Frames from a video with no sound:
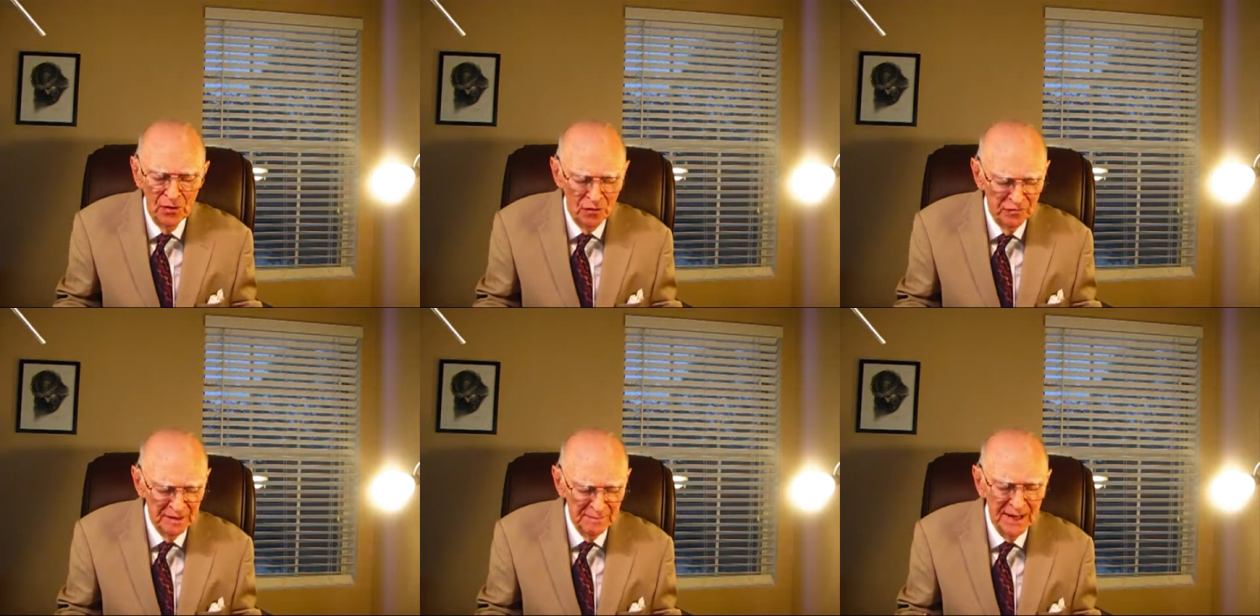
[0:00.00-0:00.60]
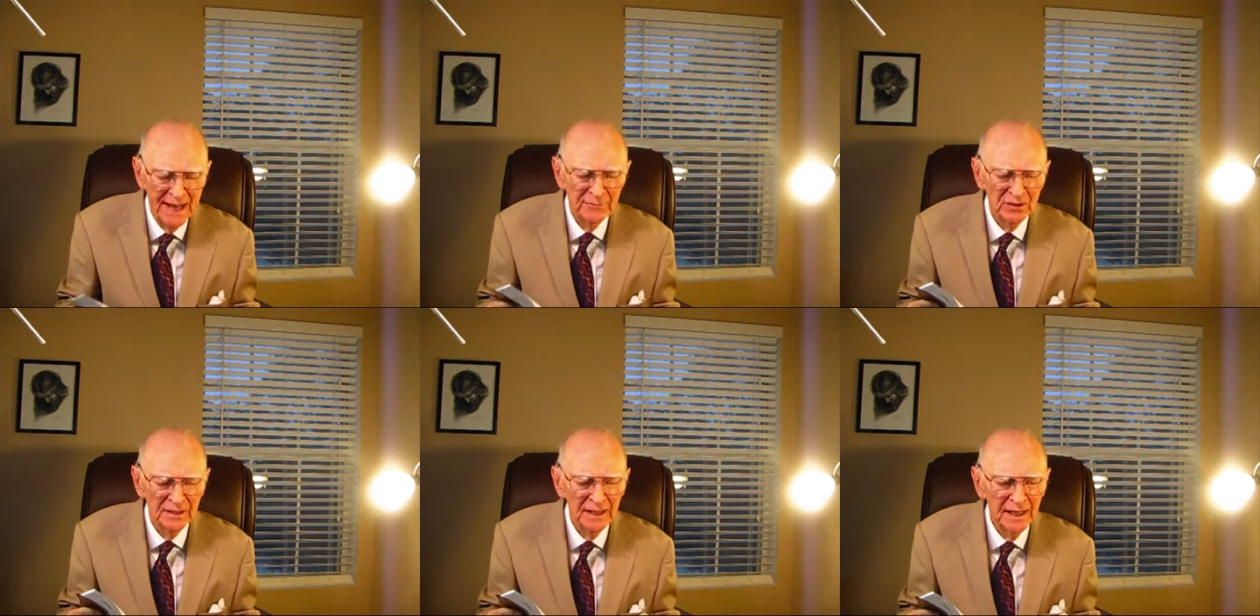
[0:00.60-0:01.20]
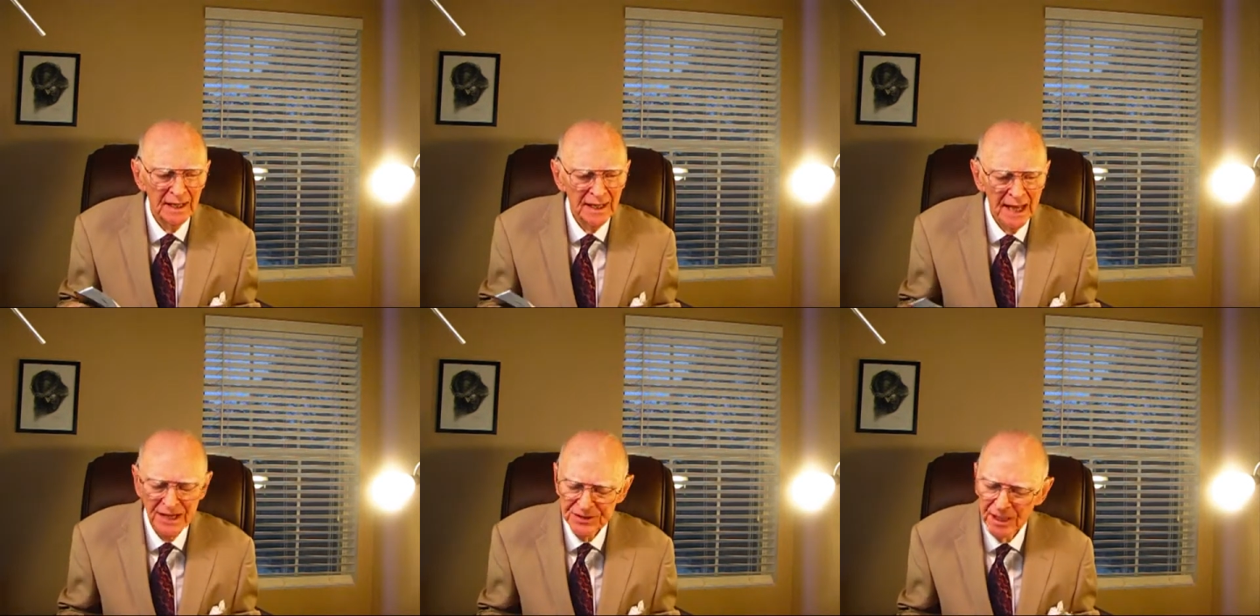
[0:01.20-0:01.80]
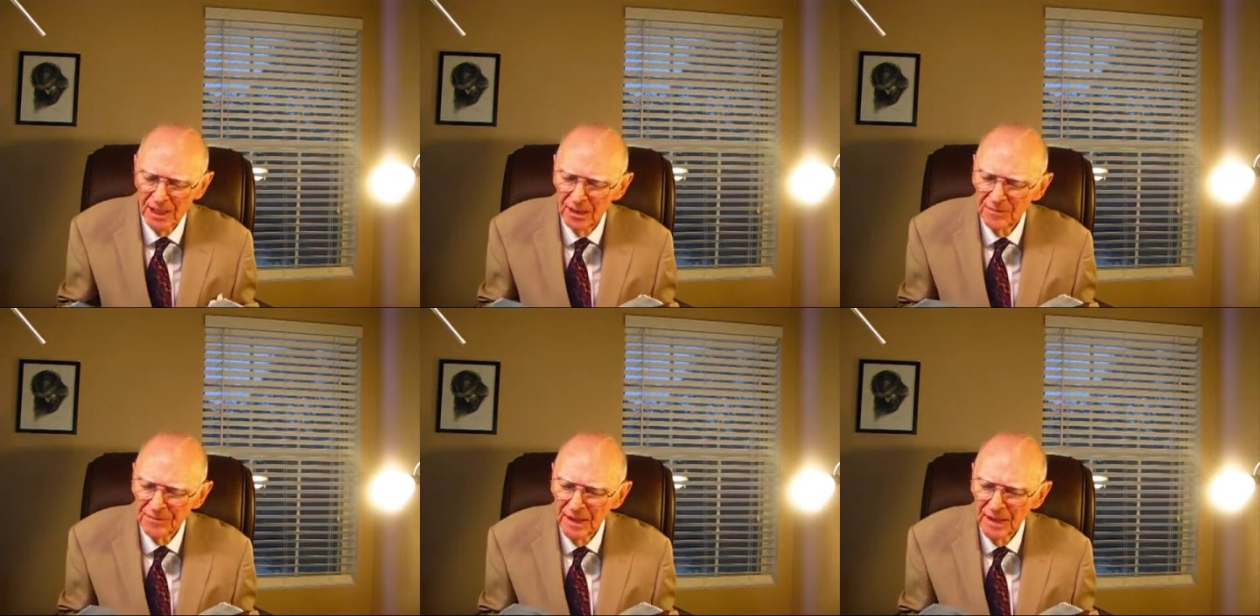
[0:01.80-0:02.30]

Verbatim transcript: Over in the Bible again in Isaiah